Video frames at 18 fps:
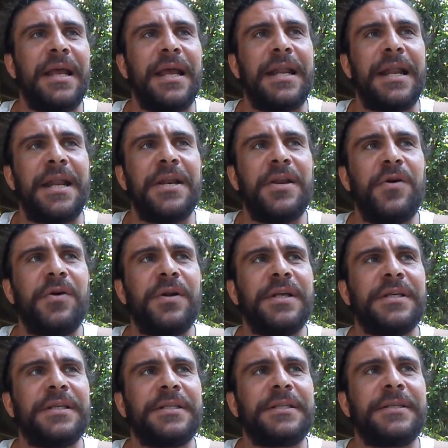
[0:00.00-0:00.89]
And I
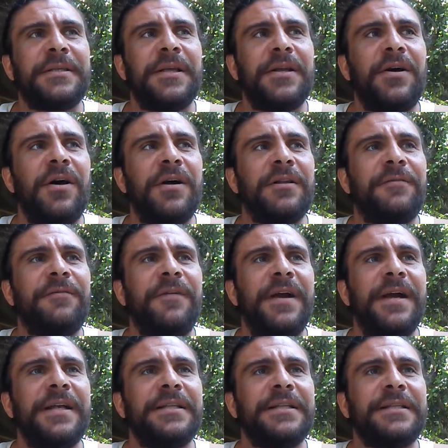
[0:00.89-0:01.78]
notice in all his
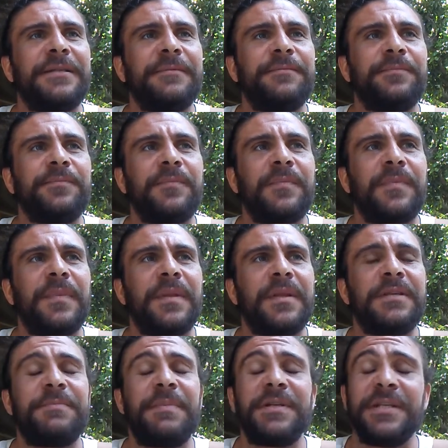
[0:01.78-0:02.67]
fights,
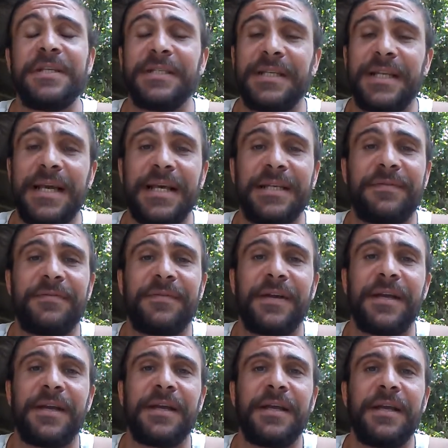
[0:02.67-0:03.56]
especially his last
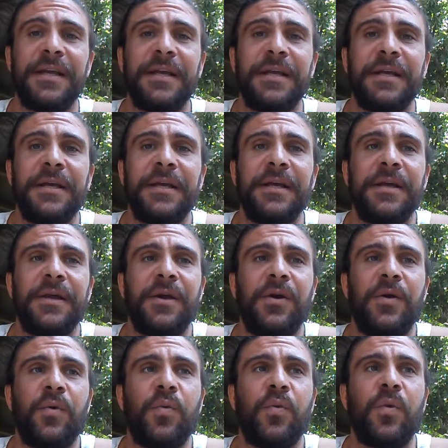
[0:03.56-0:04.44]
fight,
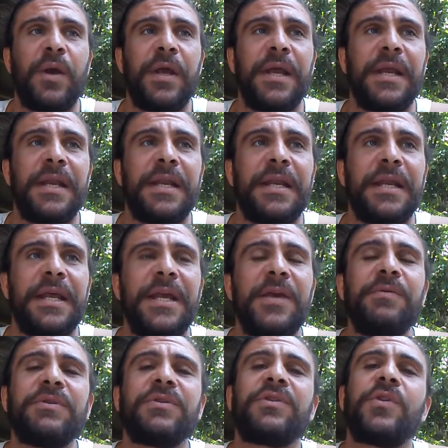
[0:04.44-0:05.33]
when
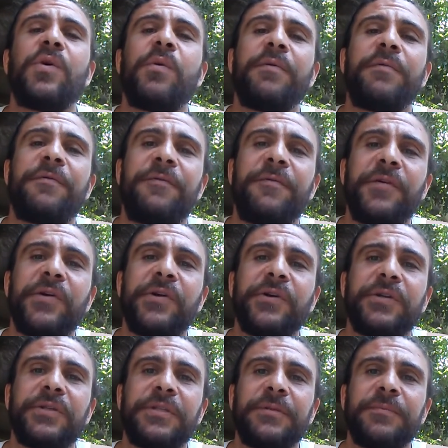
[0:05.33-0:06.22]
he was throwing
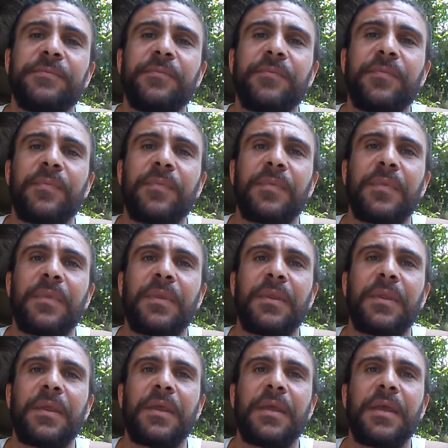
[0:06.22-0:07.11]
first,
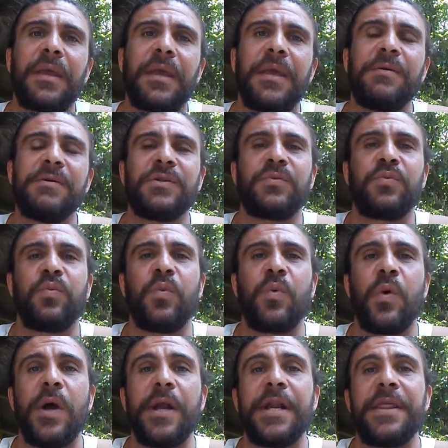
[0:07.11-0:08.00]
he was
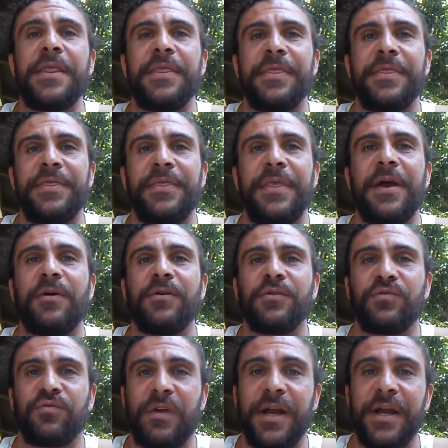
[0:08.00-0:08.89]
winning
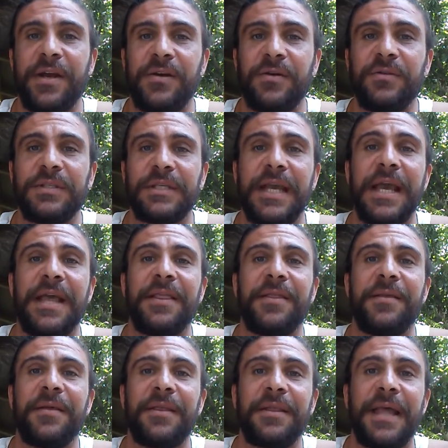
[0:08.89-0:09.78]
those rounds,
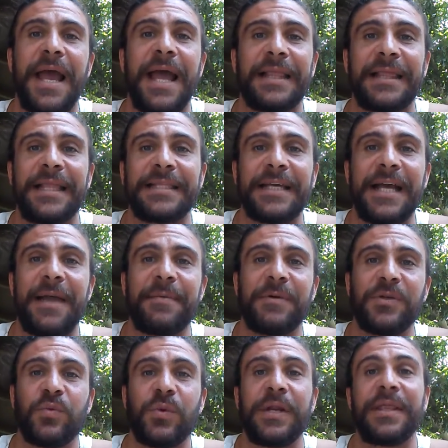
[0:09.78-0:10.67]
and at the time
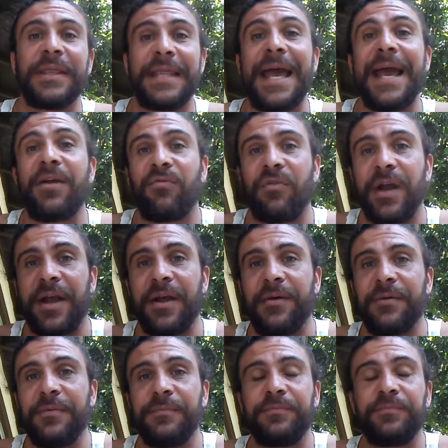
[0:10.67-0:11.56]
he was winning that
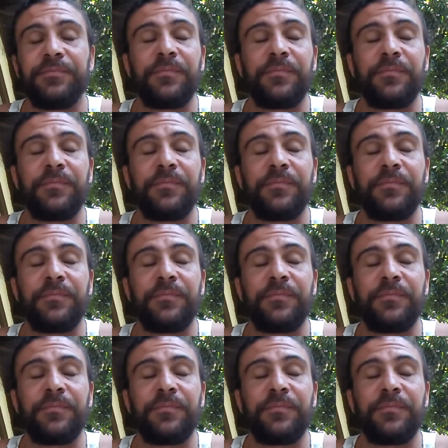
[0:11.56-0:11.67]
round.